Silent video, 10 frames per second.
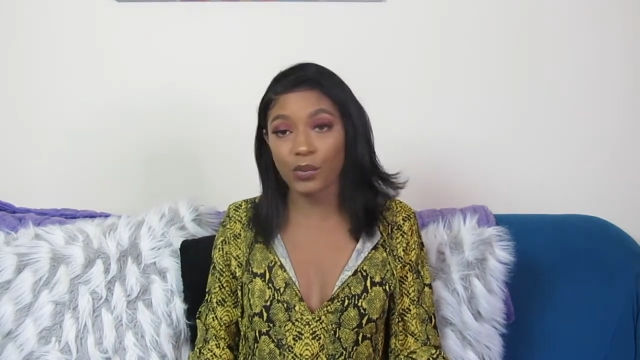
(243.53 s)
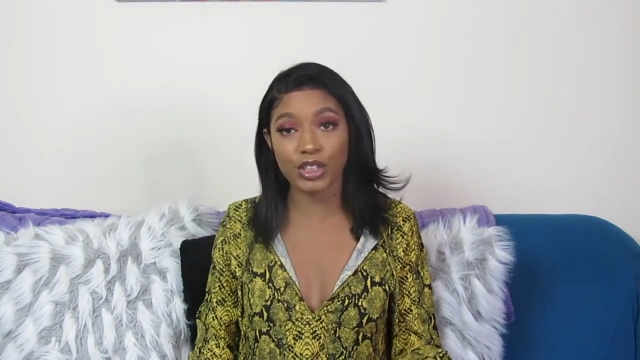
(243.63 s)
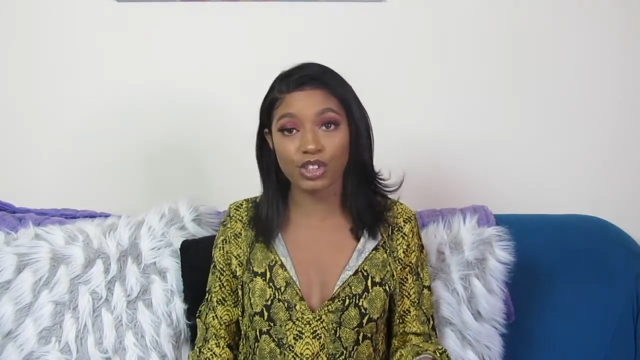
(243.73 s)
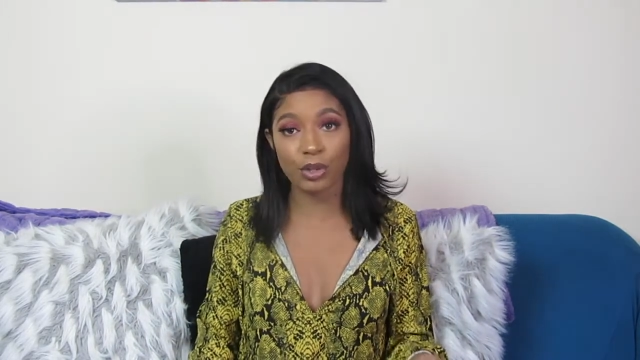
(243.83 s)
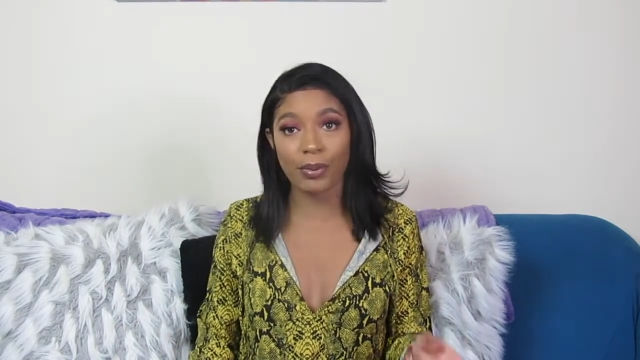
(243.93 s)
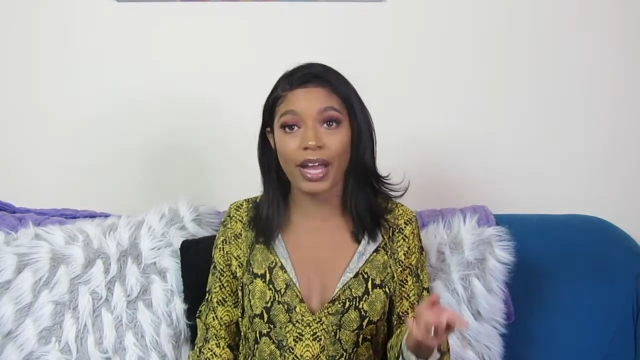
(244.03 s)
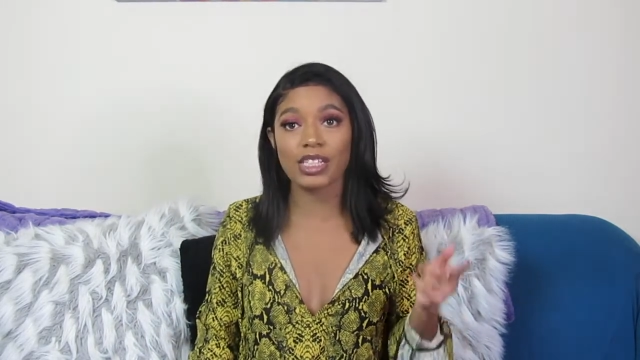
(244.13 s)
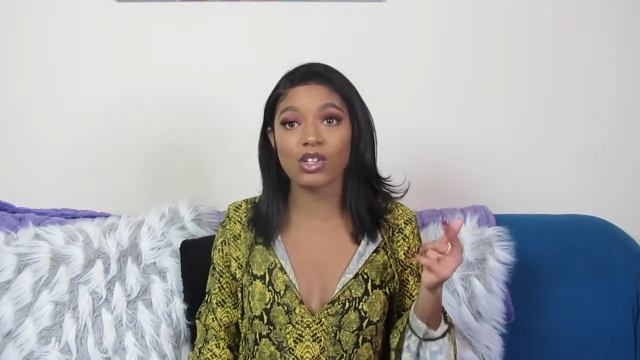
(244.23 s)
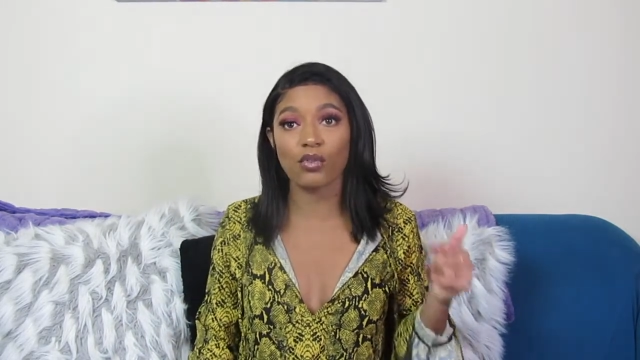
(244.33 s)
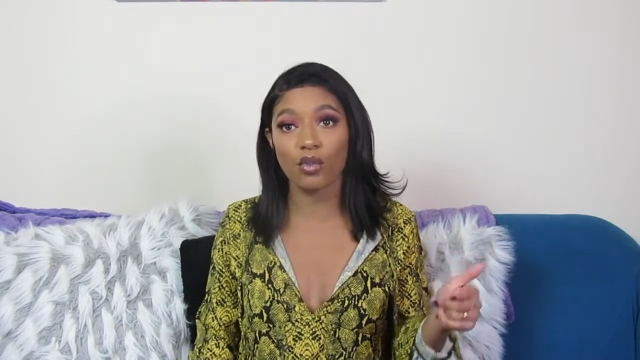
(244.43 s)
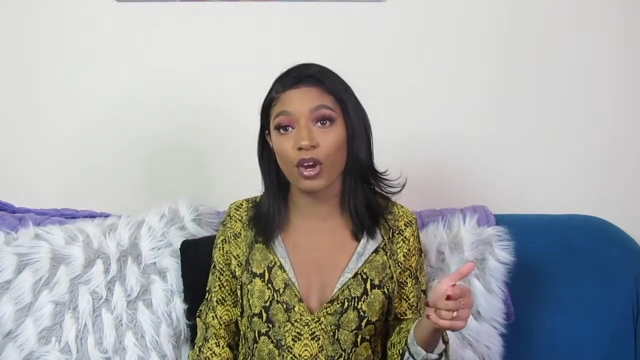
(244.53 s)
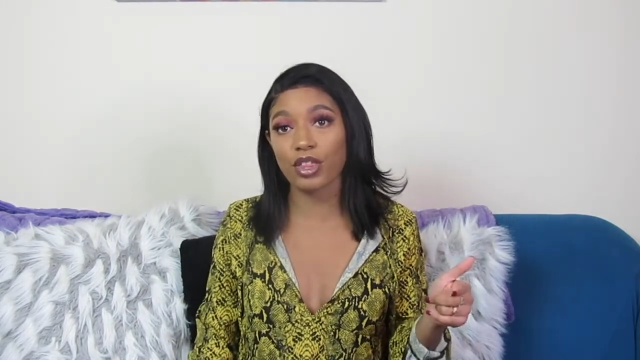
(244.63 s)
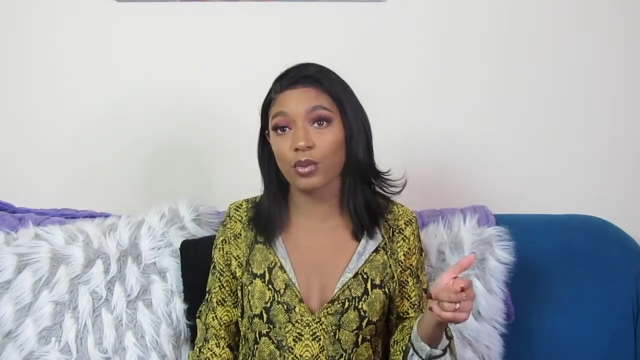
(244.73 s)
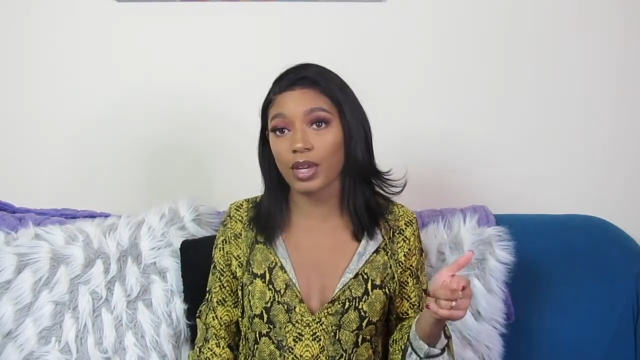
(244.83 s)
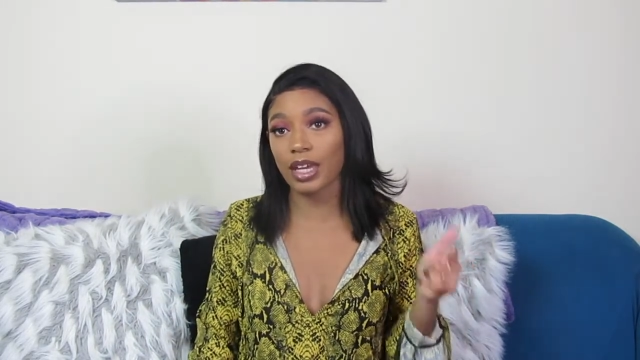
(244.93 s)
original price for
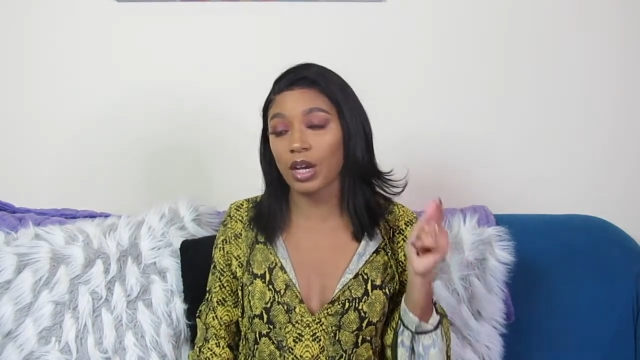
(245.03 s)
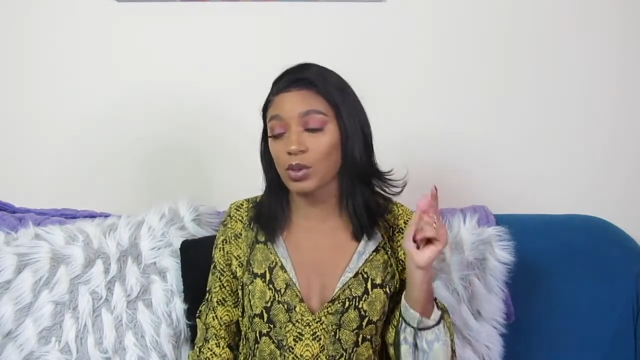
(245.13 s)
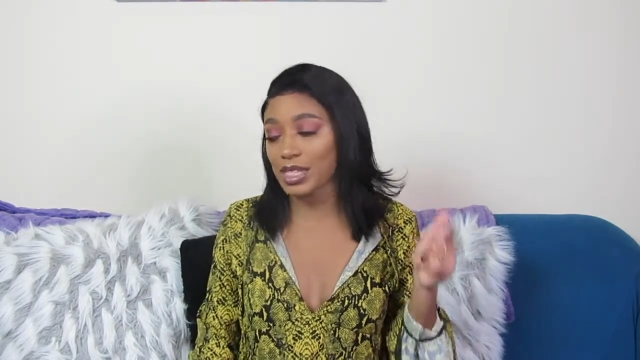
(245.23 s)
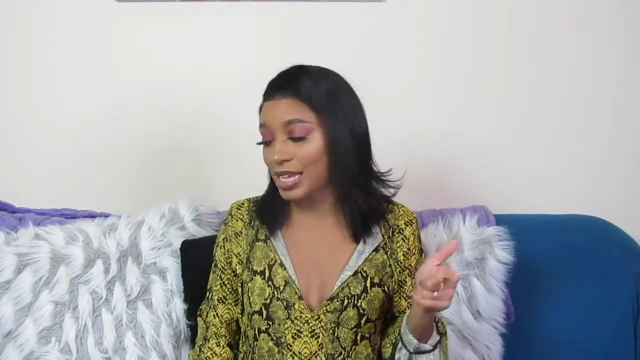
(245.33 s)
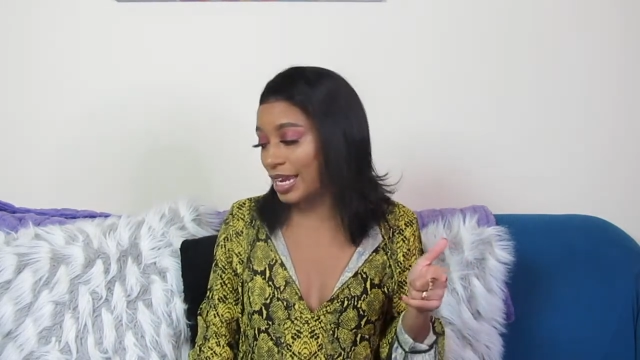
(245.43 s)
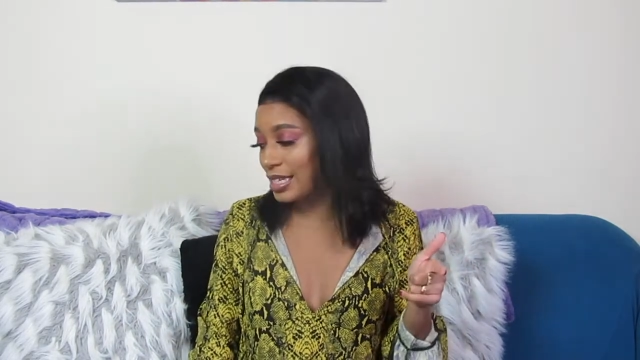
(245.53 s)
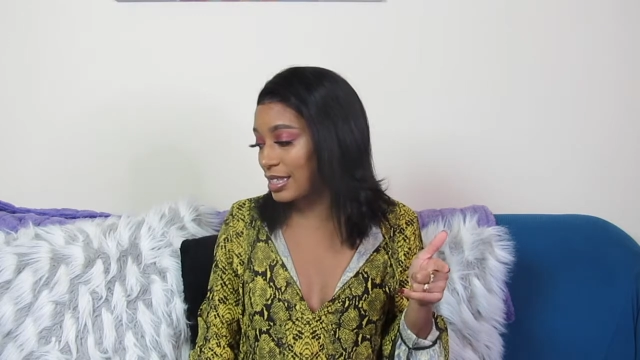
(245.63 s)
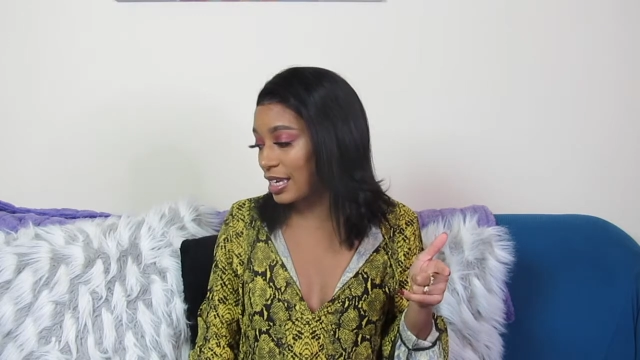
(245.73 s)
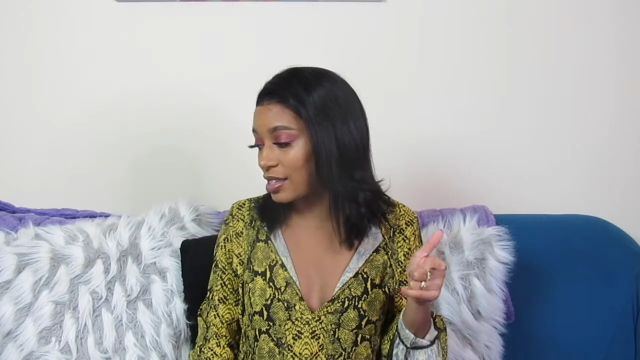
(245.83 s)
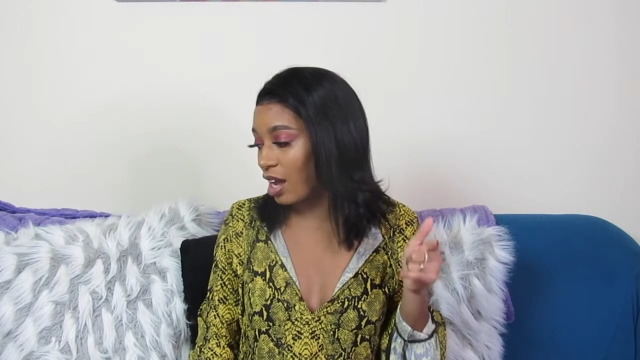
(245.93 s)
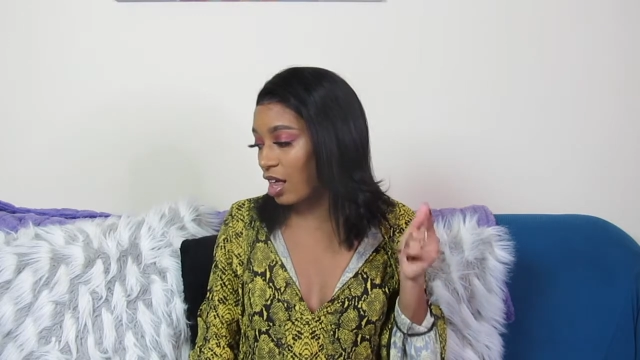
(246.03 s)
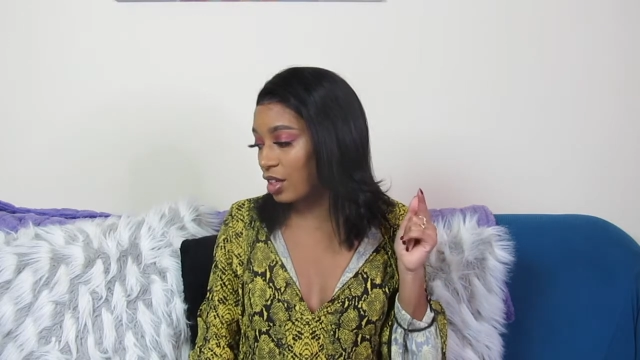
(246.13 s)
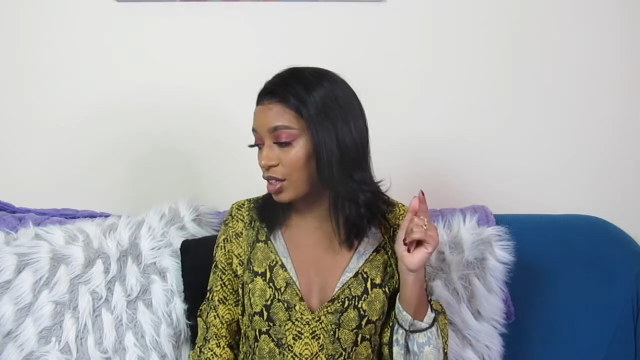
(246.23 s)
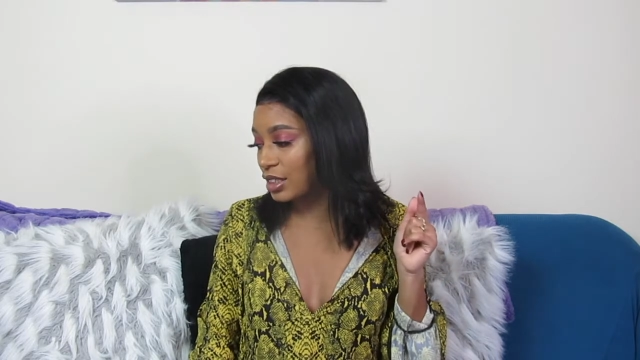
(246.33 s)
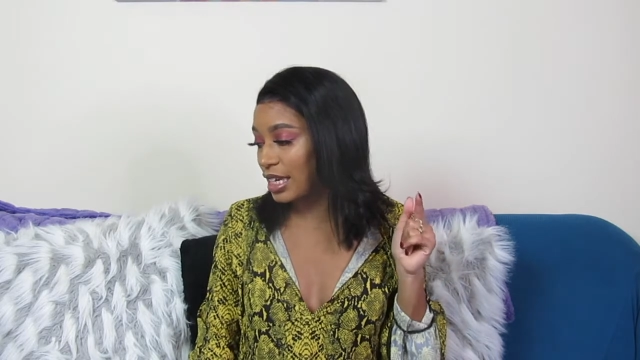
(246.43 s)
the wig was
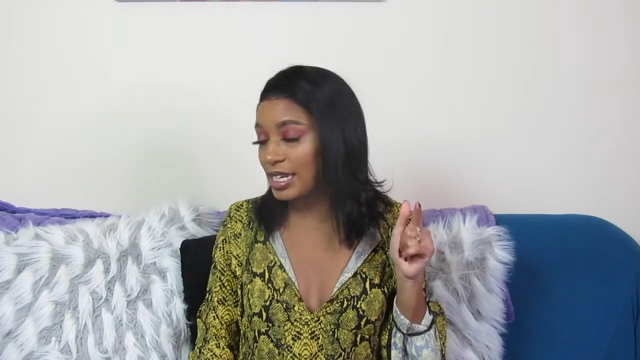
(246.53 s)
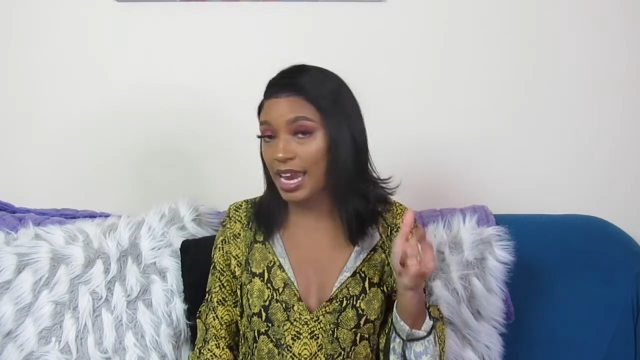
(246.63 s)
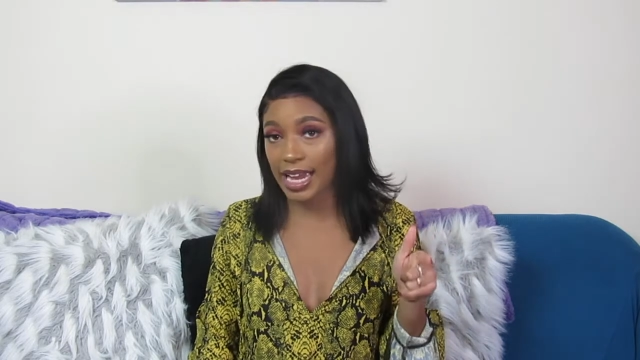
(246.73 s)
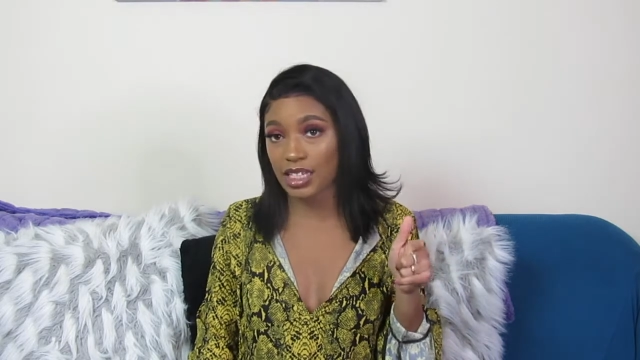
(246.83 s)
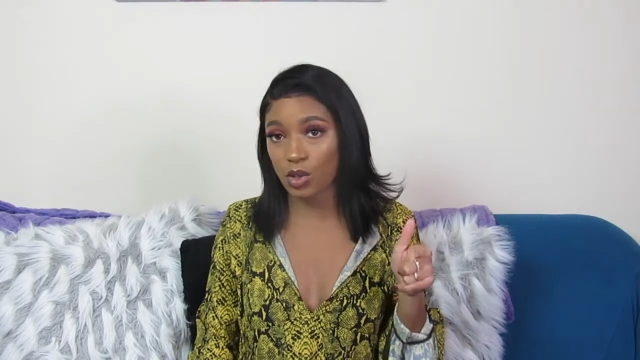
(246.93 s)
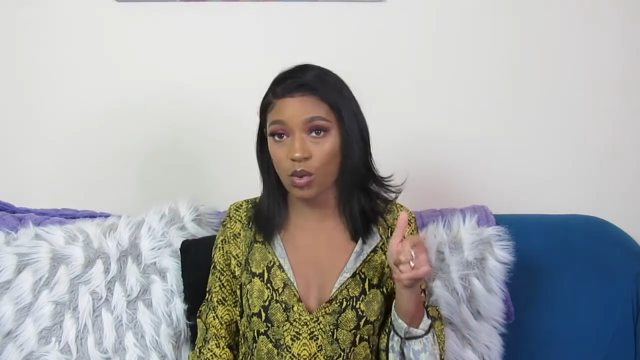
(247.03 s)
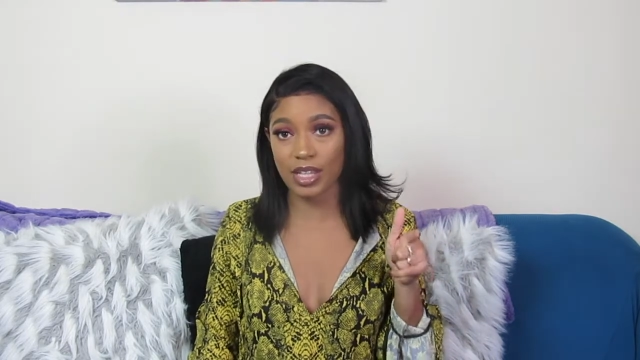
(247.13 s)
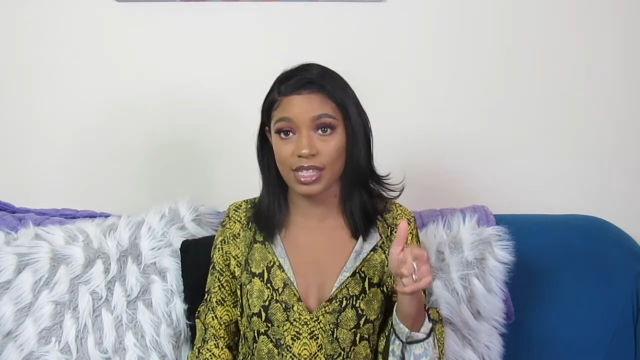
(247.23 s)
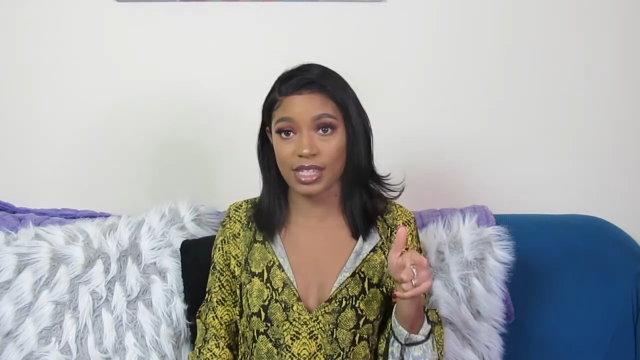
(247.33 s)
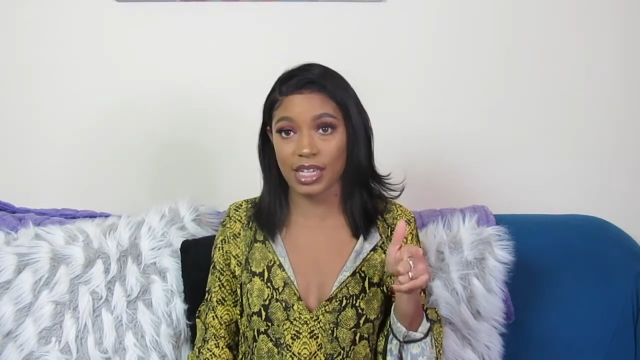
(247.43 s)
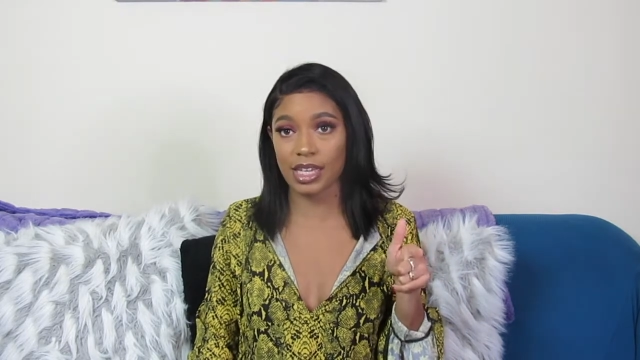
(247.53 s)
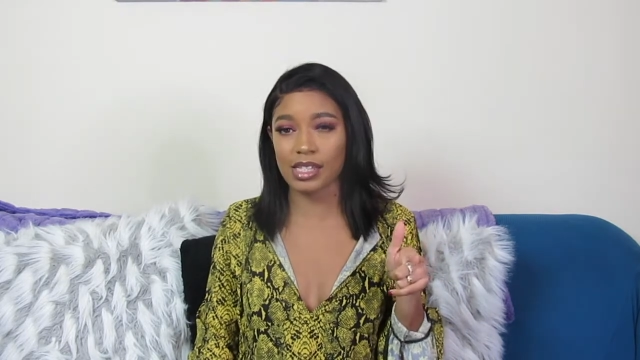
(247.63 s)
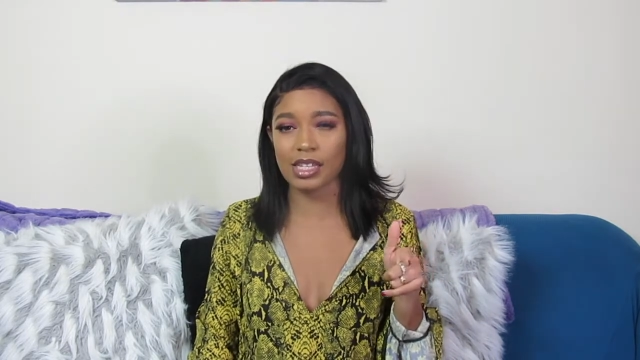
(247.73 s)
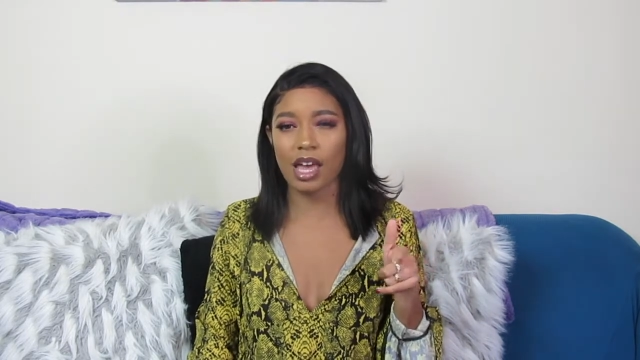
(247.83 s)
$96.91,